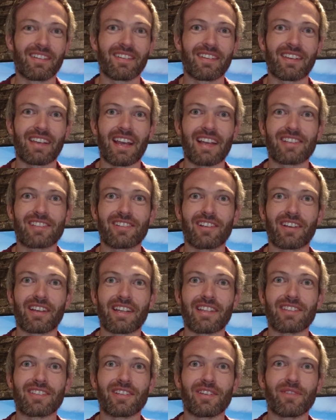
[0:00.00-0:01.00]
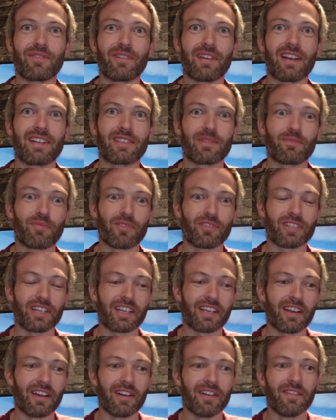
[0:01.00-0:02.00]
get stuck into as a
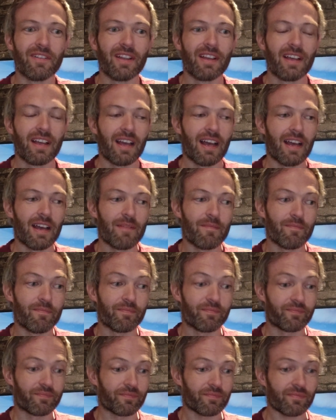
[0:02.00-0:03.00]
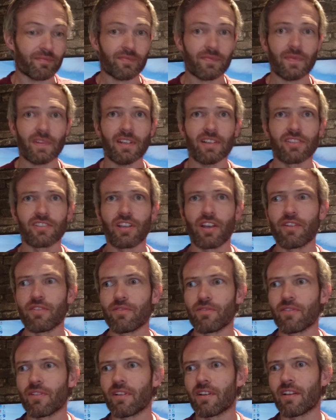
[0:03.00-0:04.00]
project car.
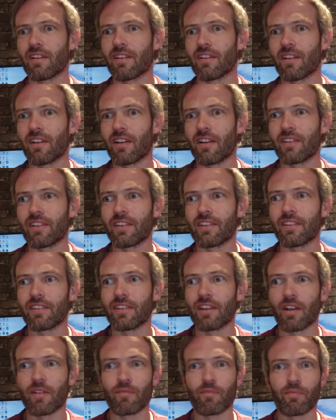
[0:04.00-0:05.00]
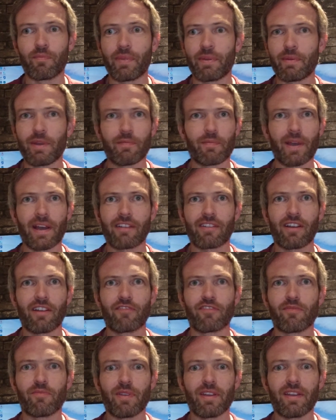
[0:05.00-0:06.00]
So, a bit of
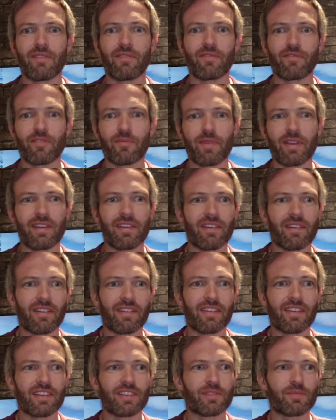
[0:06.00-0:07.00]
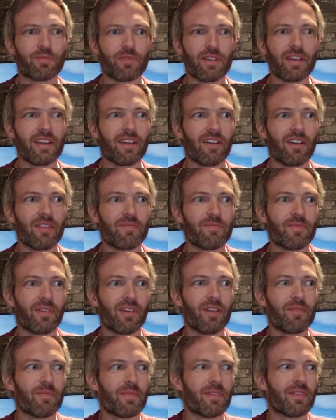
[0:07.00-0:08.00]
background for me and the Esprit. I'm
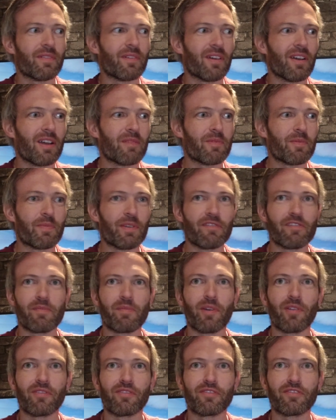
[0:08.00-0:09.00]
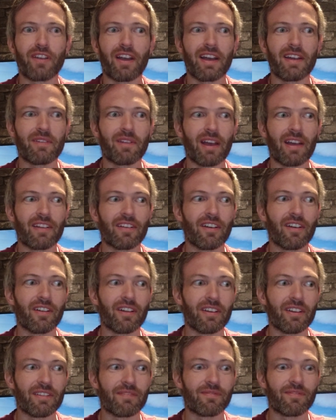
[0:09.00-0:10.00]
a bit of a Bond fan, and
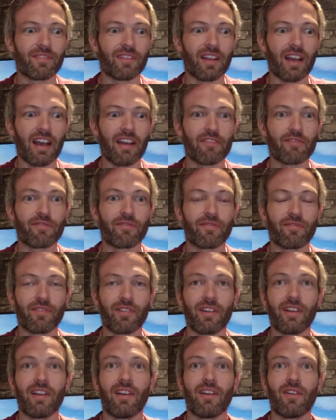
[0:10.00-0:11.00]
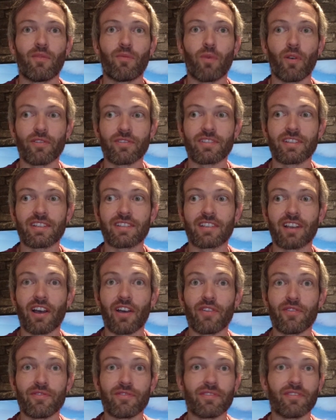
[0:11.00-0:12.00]
I have wanted to
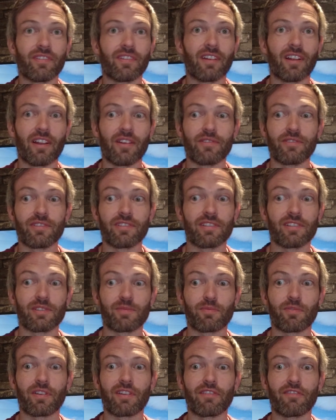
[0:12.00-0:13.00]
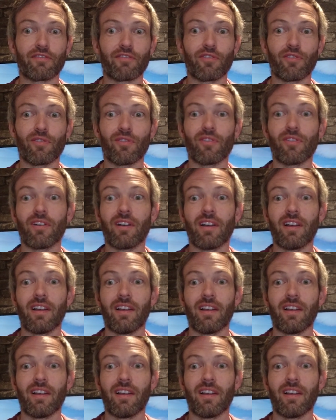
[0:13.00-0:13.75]
own a Lotus Esprit for